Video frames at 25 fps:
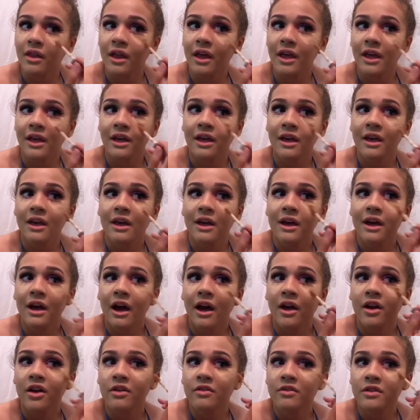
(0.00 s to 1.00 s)
Like,
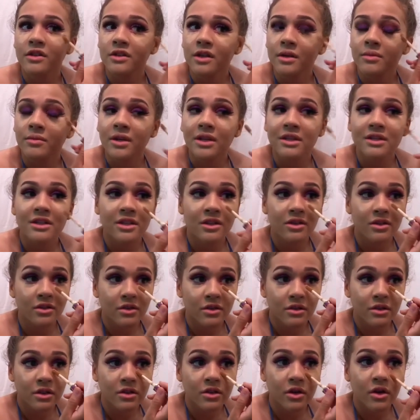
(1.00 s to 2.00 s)
I know for some
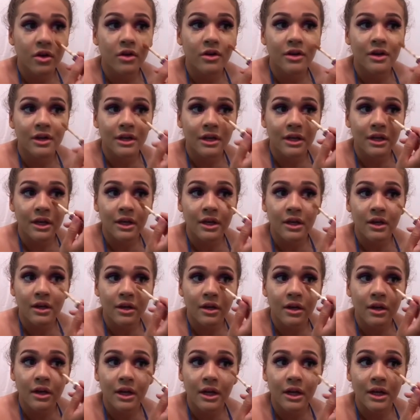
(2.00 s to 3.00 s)
concealers it's hard to get
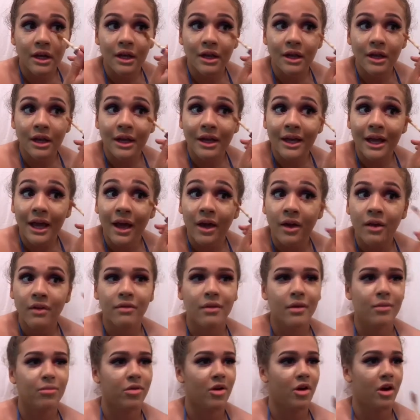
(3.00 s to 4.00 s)
any like out of
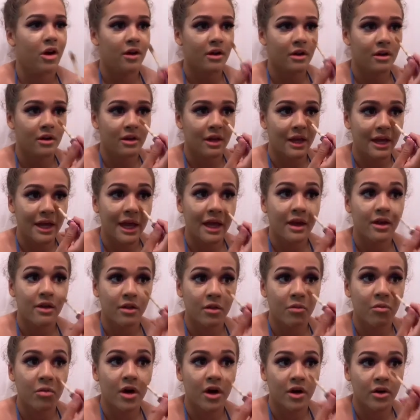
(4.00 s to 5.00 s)
the product, like out of
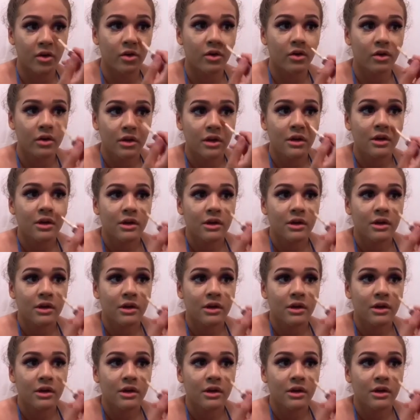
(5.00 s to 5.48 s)
the bottle,